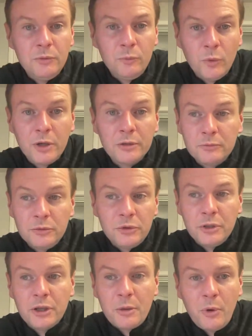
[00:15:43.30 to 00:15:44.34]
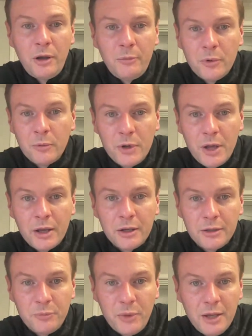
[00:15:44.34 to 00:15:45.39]
want you to come on, but we're not going
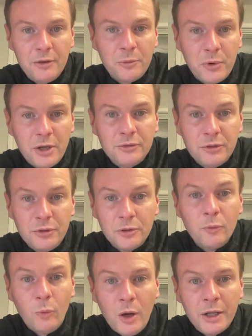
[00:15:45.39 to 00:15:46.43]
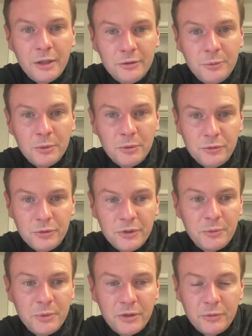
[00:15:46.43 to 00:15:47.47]
to pay the price that you're wanting to be able to do
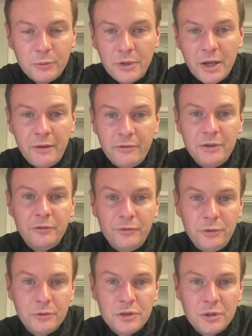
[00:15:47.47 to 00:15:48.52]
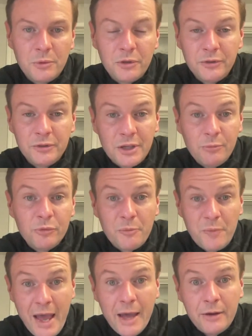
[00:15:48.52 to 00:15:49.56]
this because we're not going to have enough viewership because your teams are
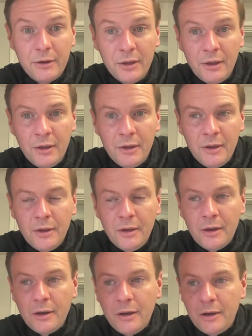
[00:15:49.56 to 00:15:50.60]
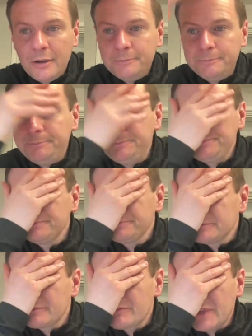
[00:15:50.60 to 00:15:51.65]
bad. Um,
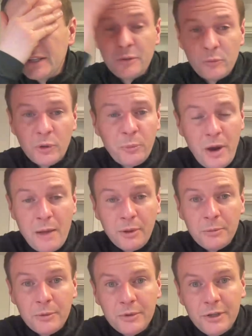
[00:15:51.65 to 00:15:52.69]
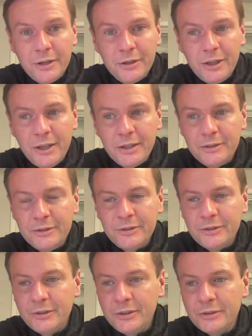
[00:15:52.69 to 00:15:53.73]
that's a real problem,
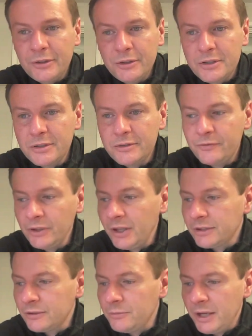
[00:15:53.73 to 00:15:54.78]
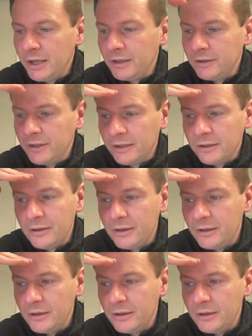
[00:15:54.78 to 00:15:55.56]
and so they just feel like they're making like